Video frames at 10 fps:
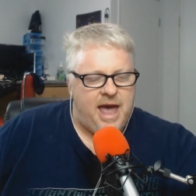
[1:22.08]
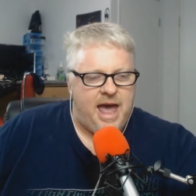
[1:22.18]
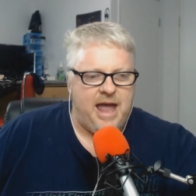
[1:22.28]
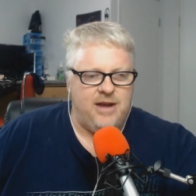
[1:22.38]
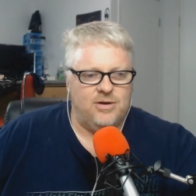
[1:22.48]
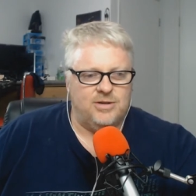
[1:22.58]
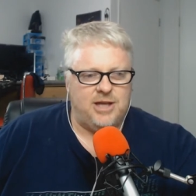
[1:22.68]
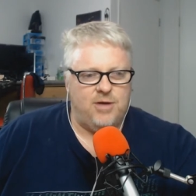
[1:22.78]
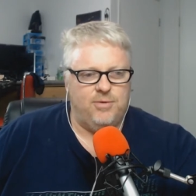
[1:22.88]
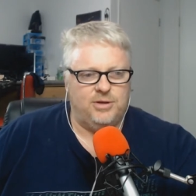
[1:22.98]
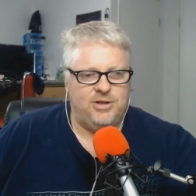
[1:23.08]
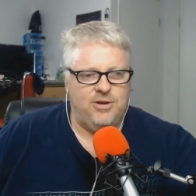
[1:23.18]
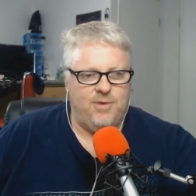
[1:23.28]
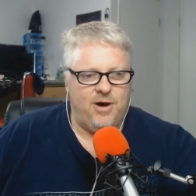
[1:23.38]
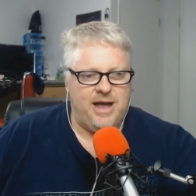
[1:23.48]
And also brought to
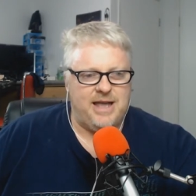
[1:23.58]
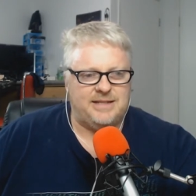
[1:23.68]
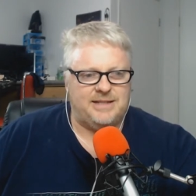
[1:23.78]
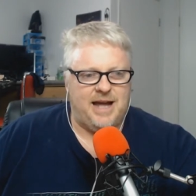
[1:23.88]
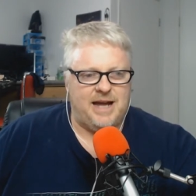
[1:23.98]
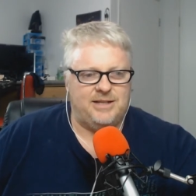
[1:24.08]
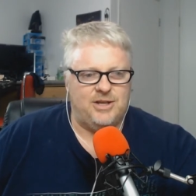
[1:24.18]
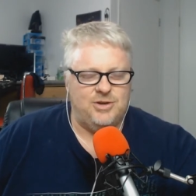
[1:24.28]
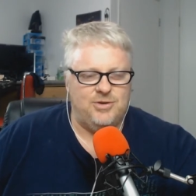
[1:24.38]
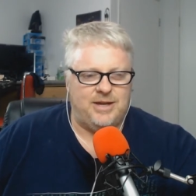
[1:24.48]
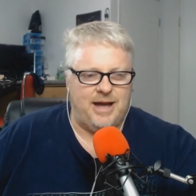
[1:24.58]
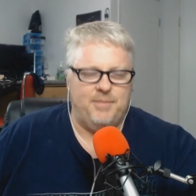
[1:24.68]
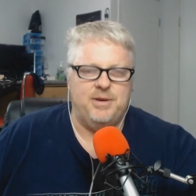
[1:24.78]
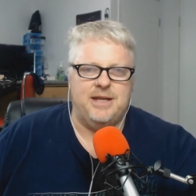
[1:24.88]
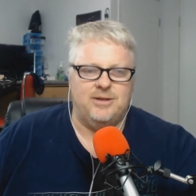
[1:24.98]
you by
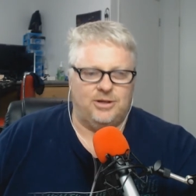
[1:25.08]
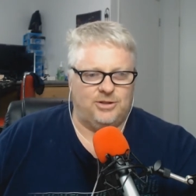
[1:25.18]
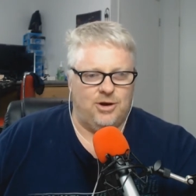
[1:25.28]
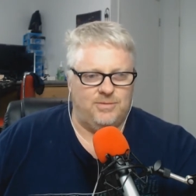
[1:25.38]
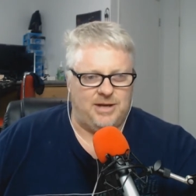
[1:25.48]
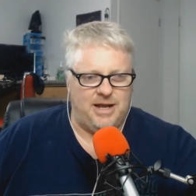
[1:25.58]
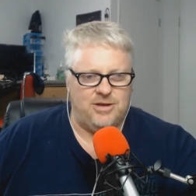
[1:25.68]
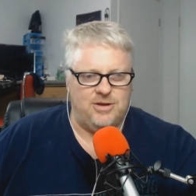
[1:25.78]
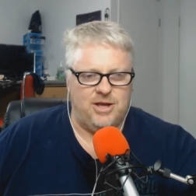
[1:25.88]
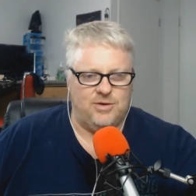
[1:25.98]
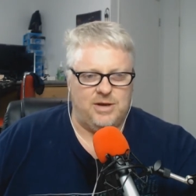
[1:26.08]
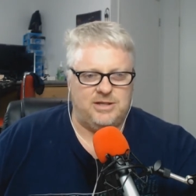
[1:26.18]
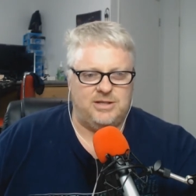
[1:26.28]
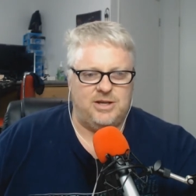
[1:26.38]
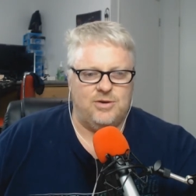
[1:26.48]
startnewcompany.com.au. You can
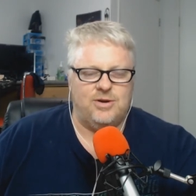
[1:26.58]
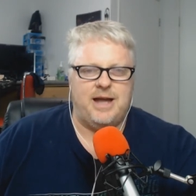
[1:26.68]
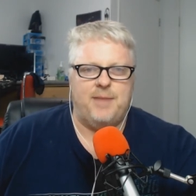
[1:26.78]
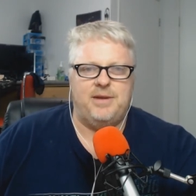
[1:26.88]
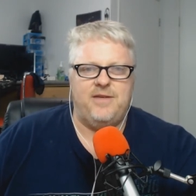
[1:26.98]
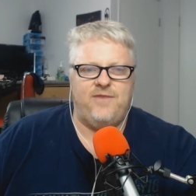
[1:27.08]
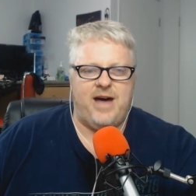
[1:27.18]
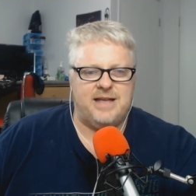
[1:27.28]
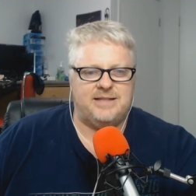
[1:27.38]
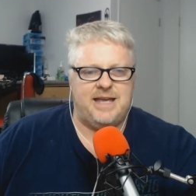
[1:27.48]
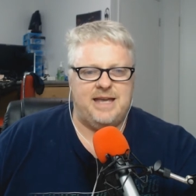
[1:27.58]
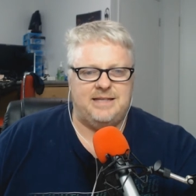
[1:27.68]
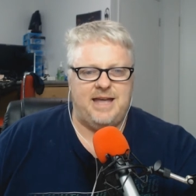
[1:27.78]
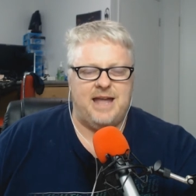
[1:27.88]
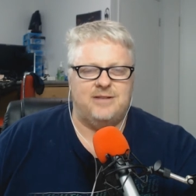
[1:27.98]
register your company fast,
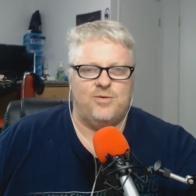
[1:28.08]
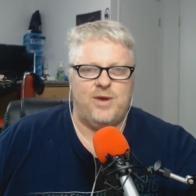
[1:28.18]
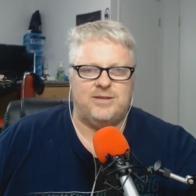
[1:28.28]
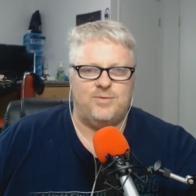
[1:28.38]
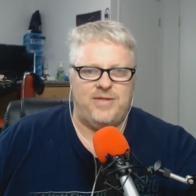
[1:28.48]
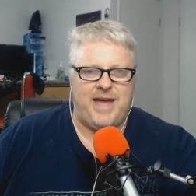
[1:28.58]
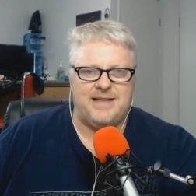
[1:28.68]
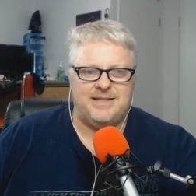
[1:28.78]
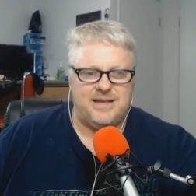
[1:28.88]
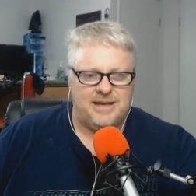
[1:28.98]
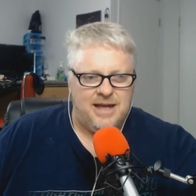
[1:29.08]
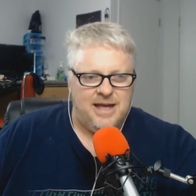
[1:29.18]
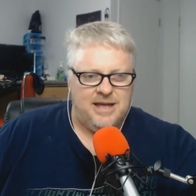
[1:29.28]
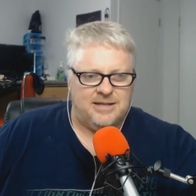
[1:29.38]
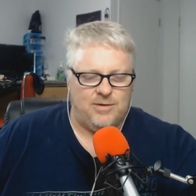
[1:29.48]
easy, and direct with ASIC.
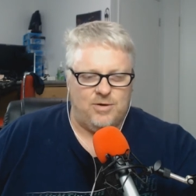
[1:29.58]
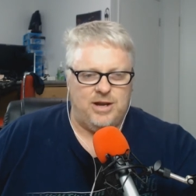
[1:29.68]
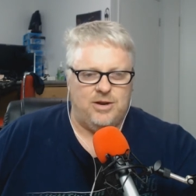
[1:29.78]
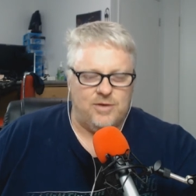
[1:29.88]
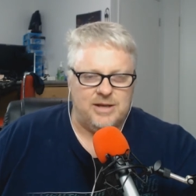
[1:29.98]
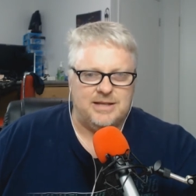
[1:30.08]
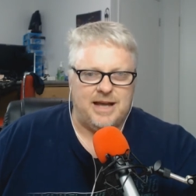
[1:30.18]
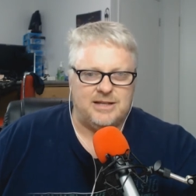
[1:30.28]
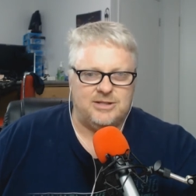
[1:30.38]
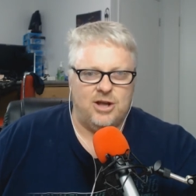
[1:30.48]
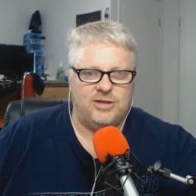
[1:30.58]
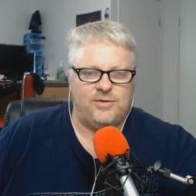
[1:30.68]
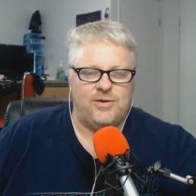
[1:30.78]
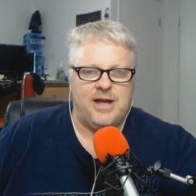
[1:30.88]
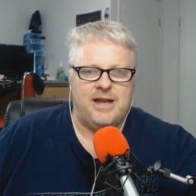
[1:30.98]
So all you do is uh, search
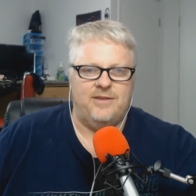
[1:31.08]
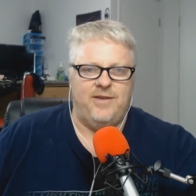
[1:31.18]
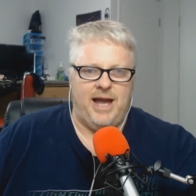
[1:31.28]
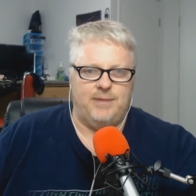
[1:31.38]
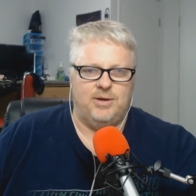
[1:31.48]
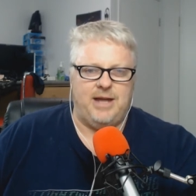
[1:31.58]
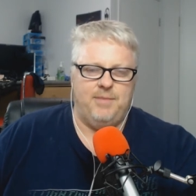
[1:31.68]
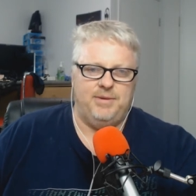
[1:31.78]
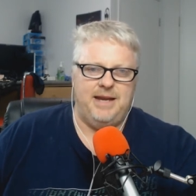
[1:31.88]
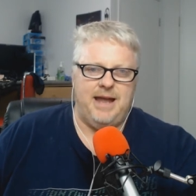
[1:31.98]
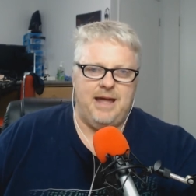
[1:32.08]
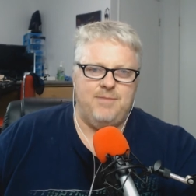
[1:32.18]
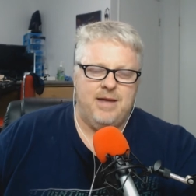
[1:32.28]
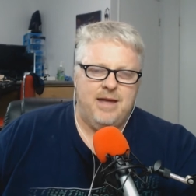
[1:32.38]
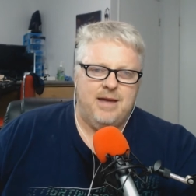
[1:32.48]
for an available company name,